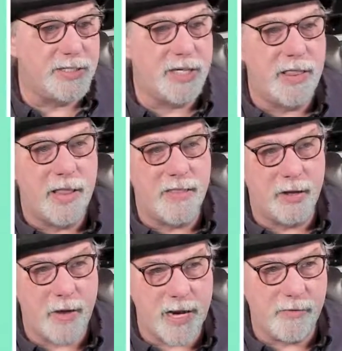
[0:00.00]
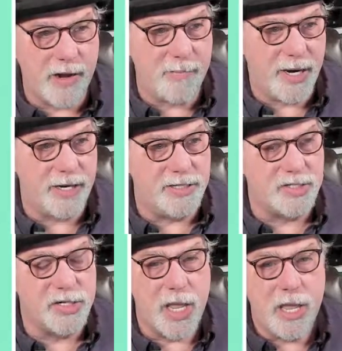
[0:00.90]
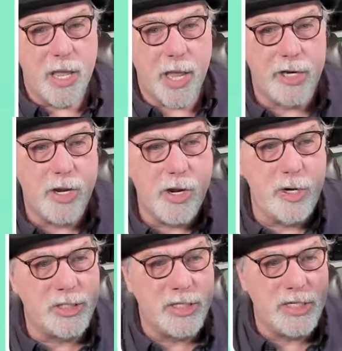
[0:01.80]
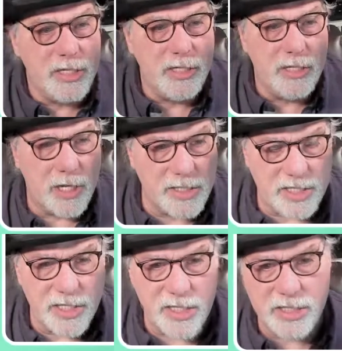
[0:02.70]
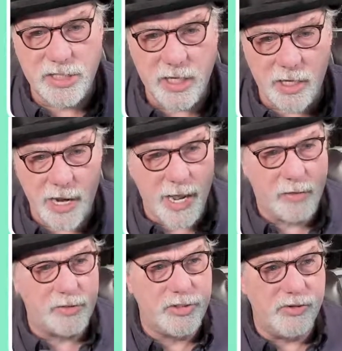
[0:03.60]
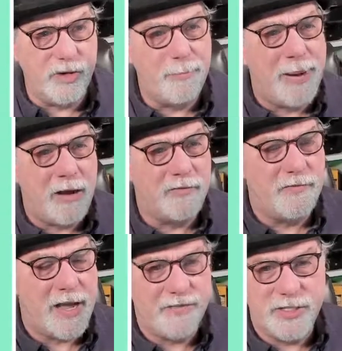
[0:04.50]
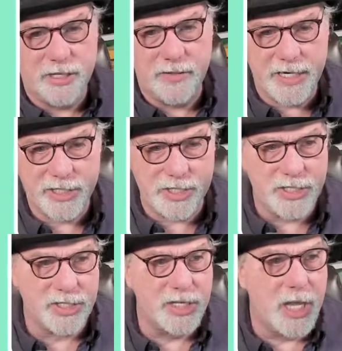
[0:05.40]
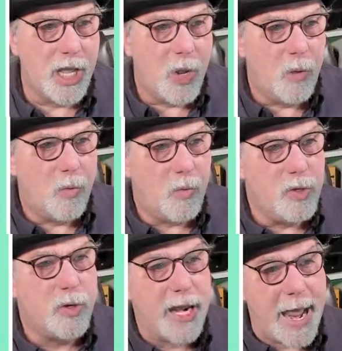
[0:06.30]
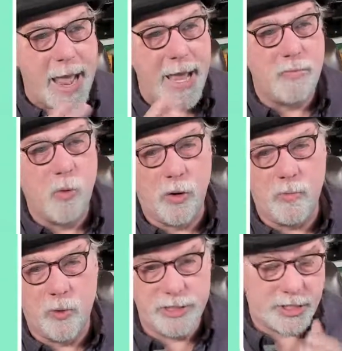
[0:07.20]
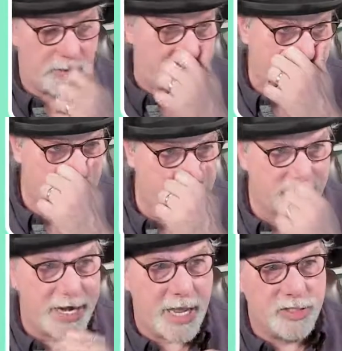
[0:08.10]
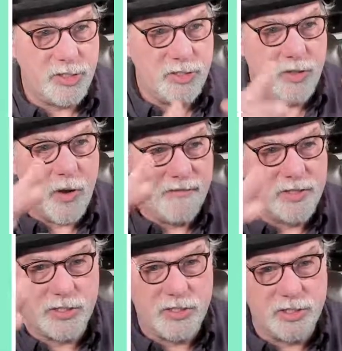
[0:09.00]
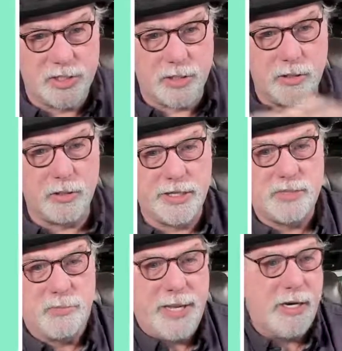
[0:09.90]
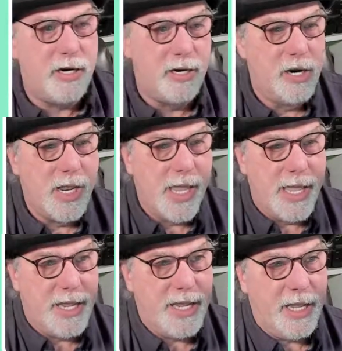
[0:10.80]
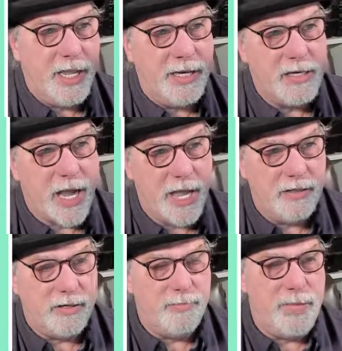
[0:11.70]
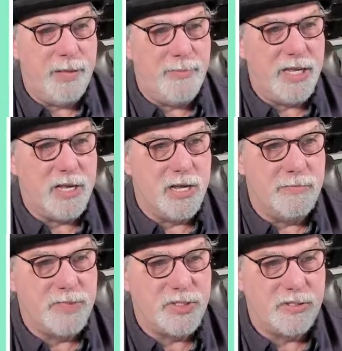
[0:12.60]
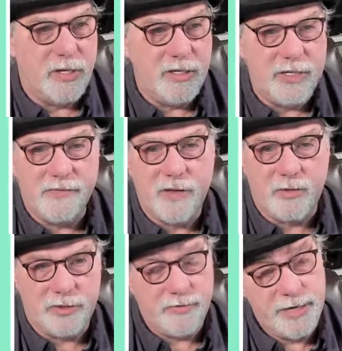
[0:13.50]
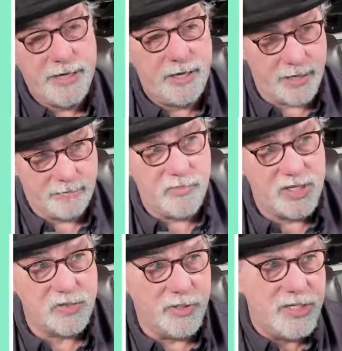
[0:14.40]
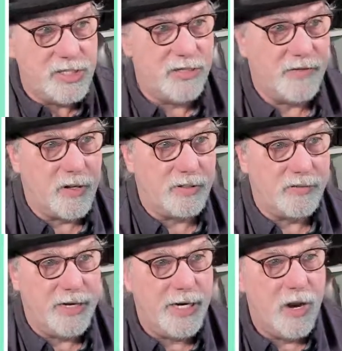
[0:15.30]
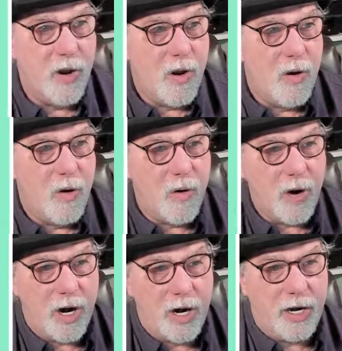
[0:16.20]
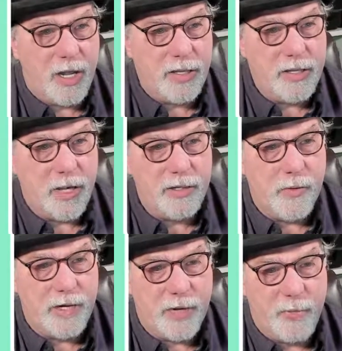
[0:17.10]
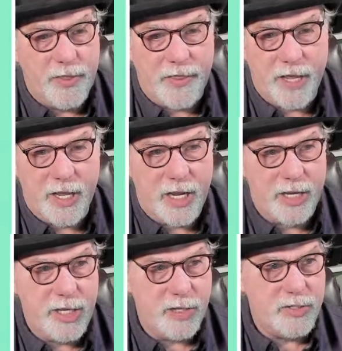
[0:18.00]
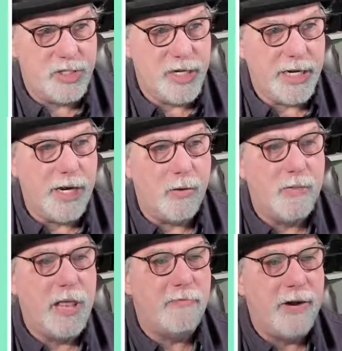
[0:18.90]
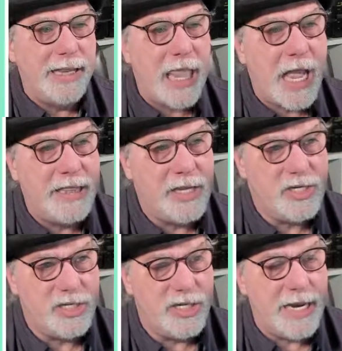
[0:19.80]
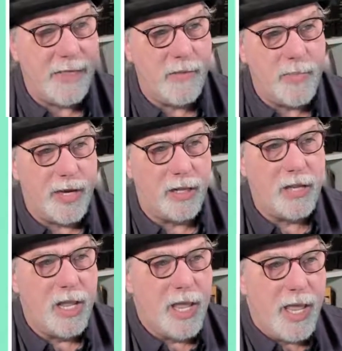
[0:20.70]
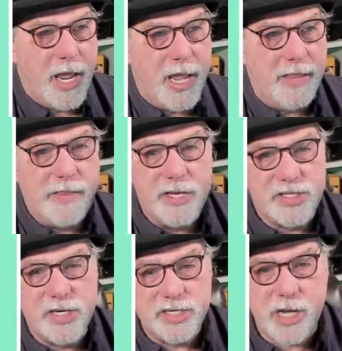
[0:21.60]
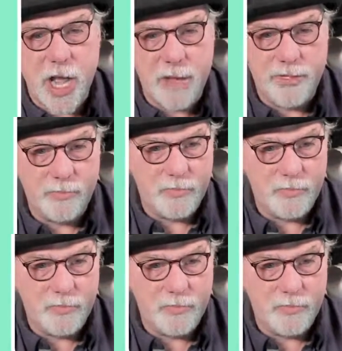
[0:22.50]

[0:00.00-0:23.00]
and then the great-grandparents. And you usually see these done out to about 5 generations. you can add more and more generations, but as you do, obviously the circle gets bigger, and either it becomes difficult to read, like this one is difficult to read, or you end up with a huge sheet. Now, that red line that you see down the middle, and this is a common